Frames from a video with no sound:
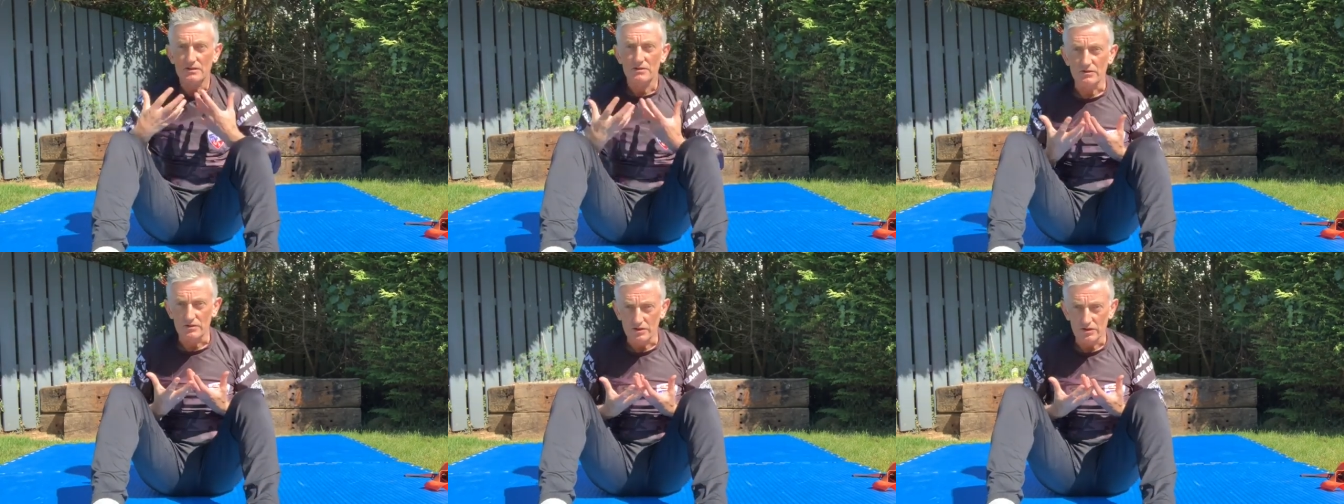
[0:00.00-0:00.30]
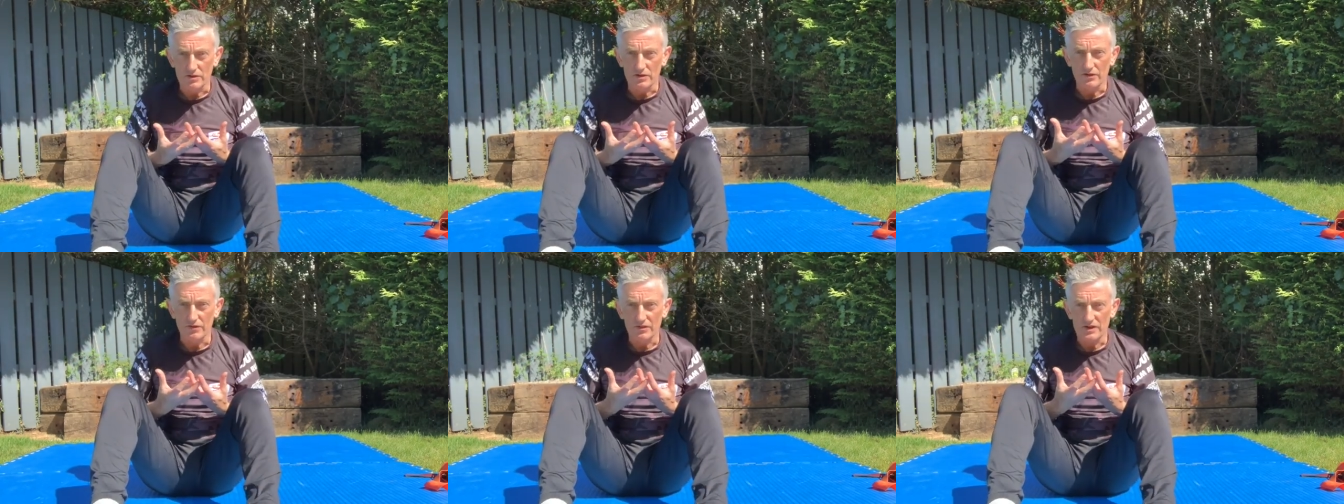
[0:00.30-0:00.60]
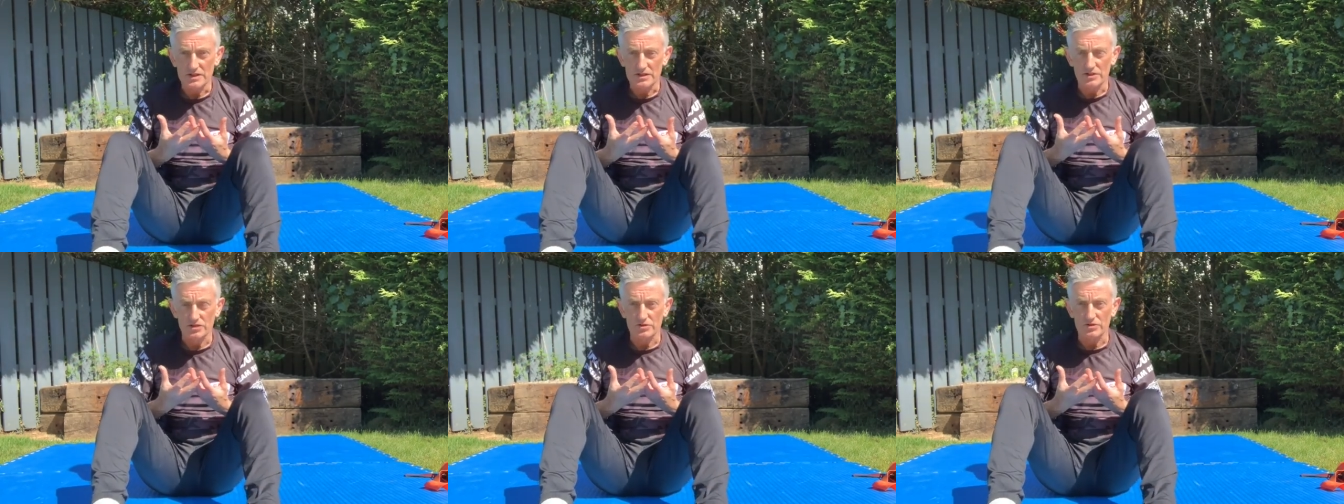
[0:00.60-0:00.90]
the
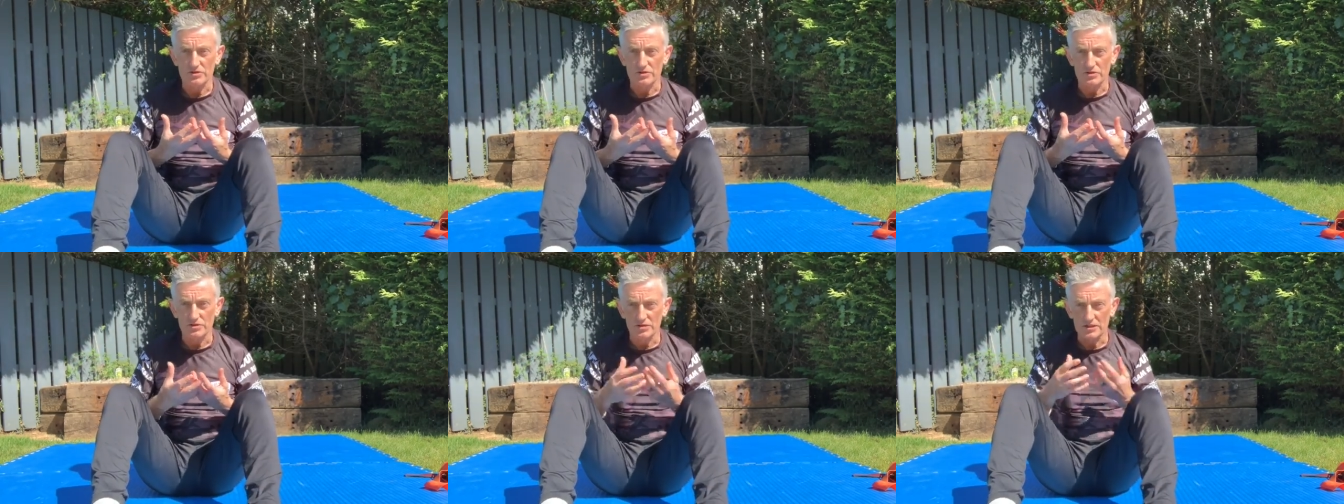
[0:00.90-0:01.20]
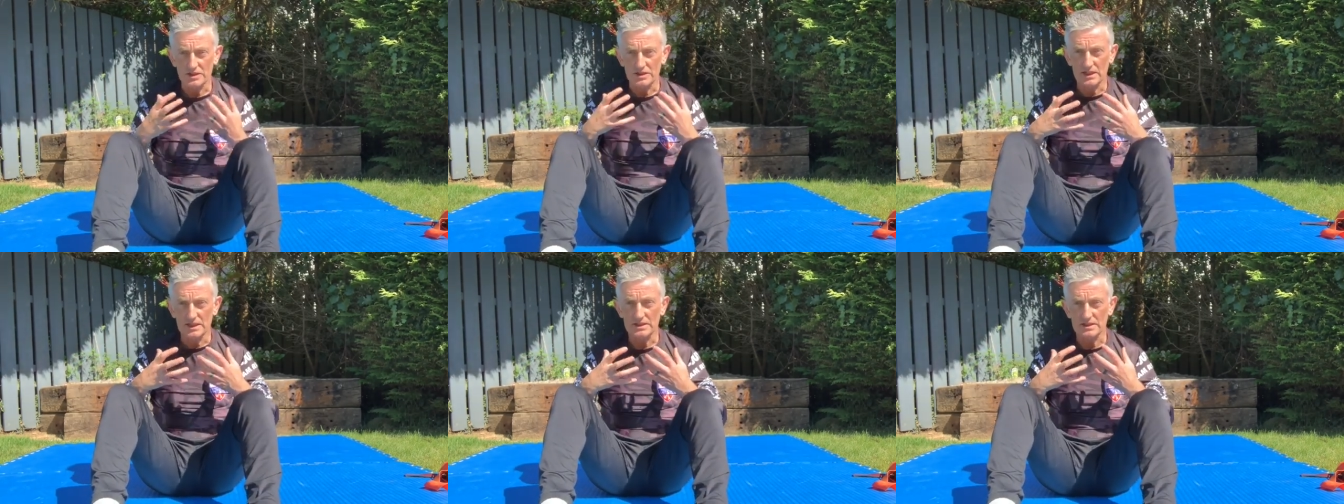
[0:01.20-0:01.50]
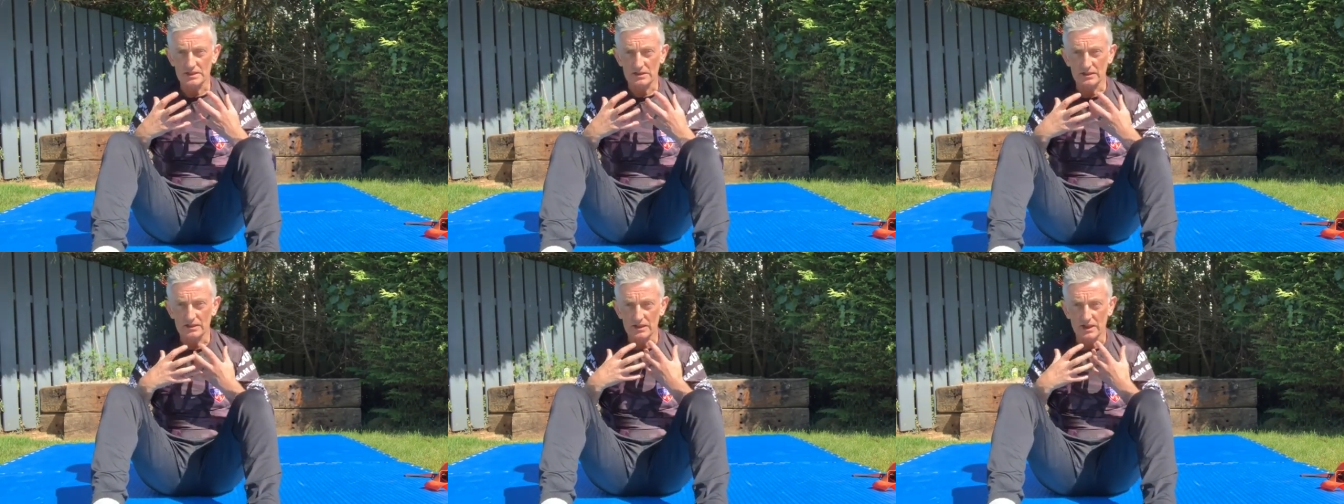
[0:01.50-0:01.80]
facial structure
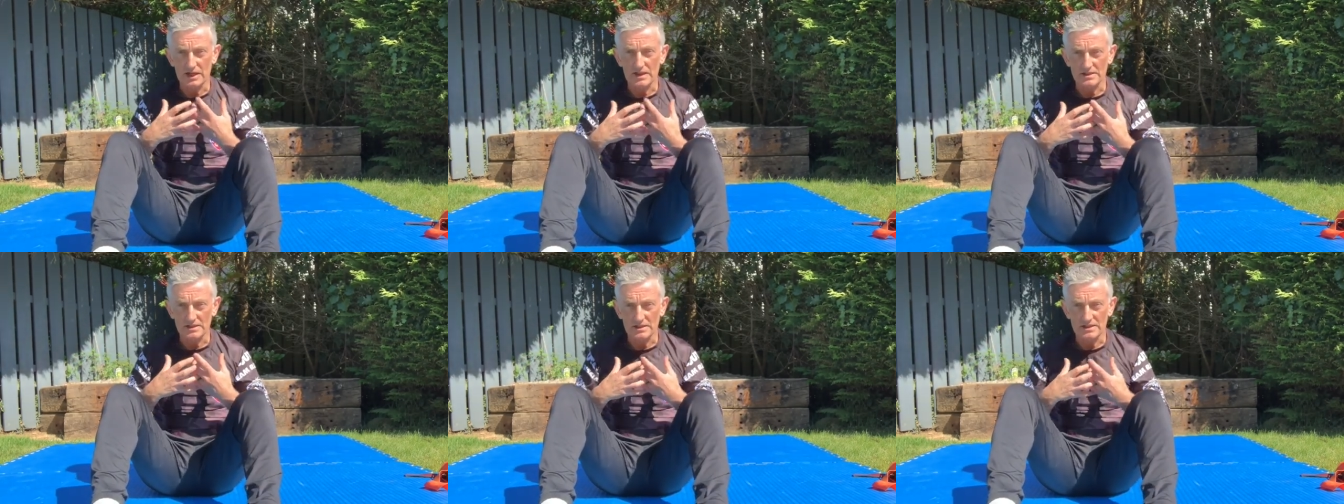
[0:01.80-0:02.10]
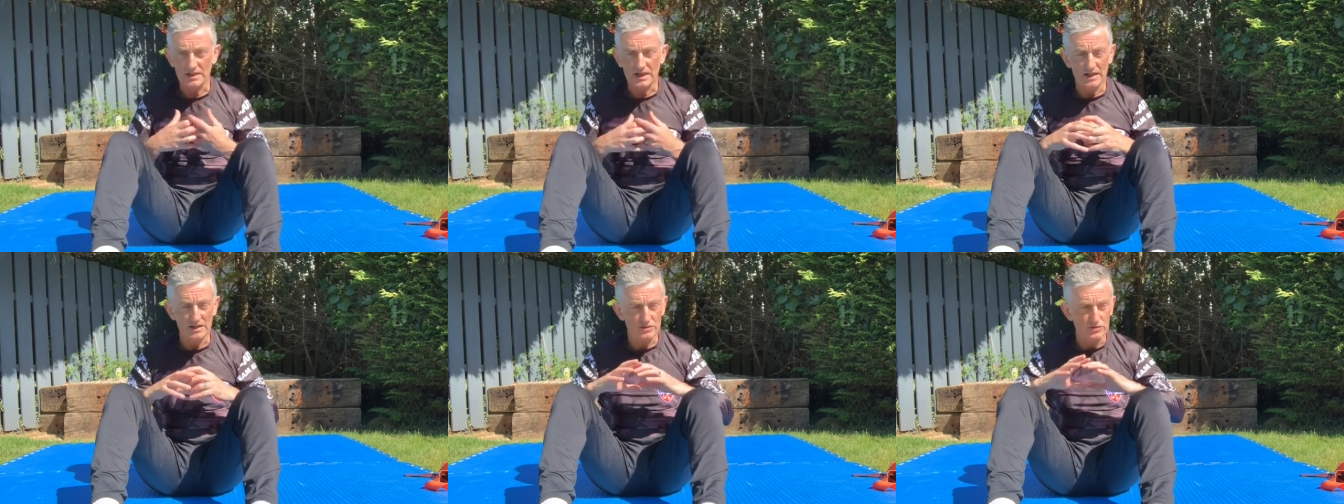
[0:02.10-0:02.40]
changing as a child.